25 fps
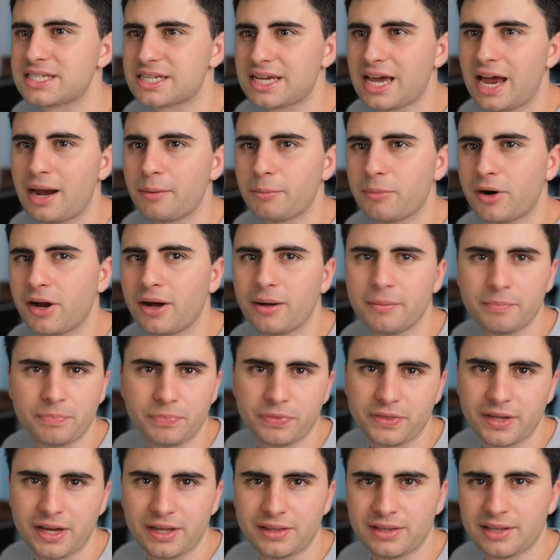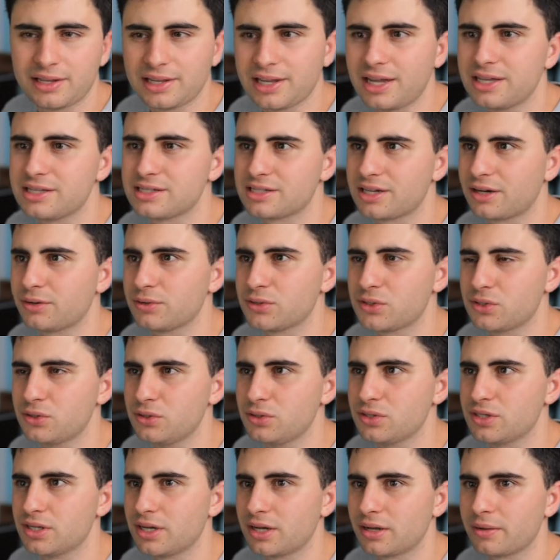camera and the lens I was
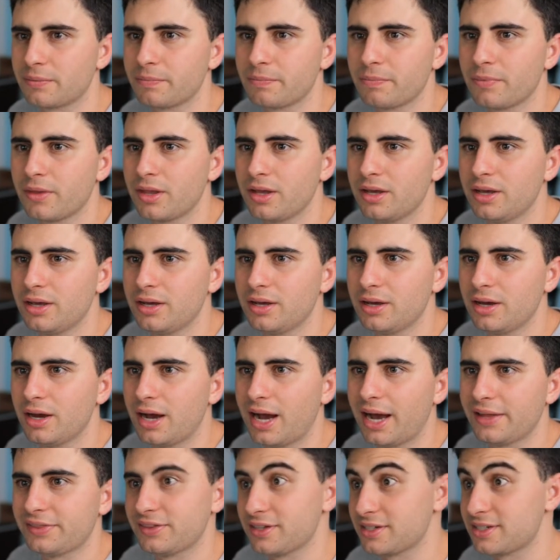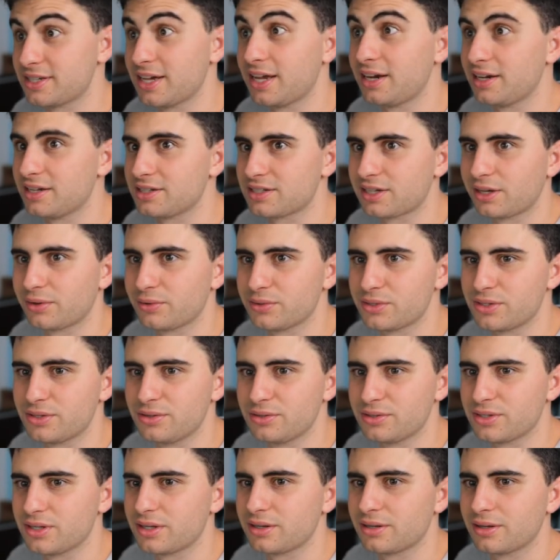using at the settings I was
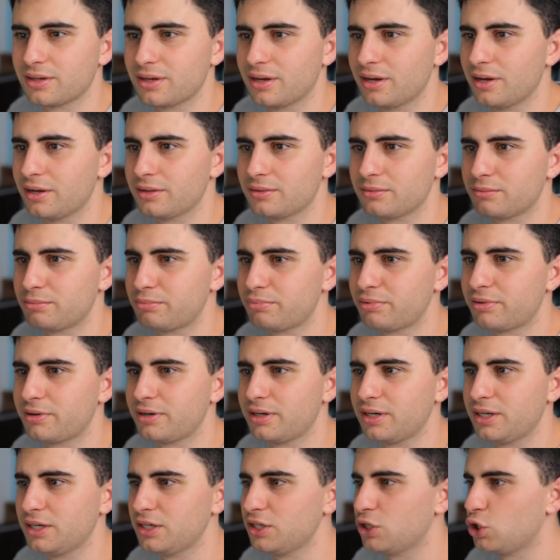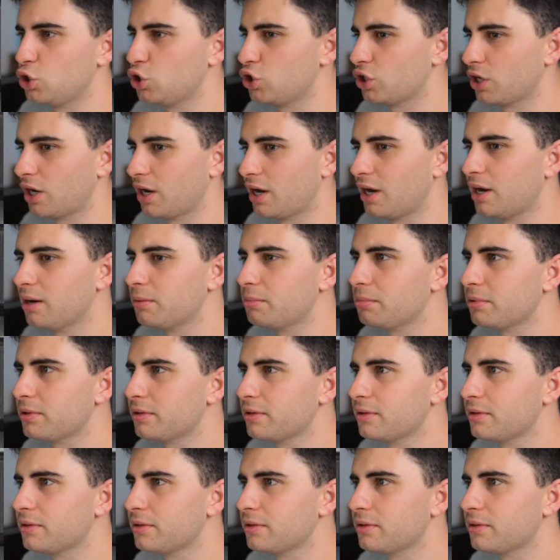using are pretty sharp